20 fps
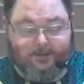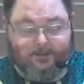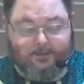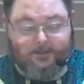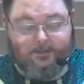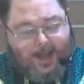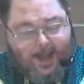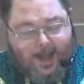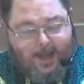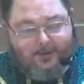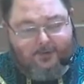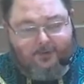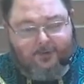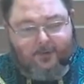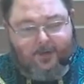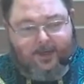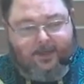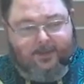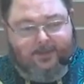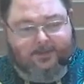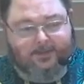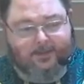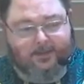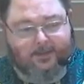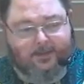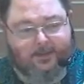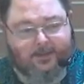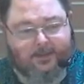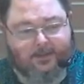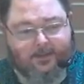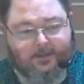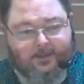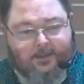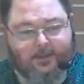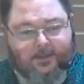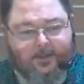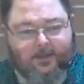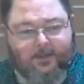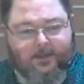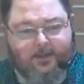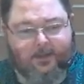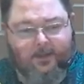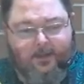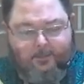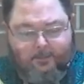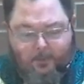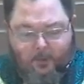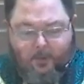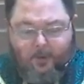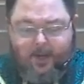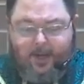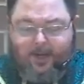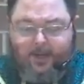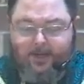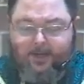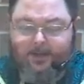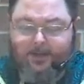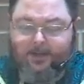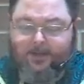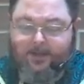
In contrast to the boy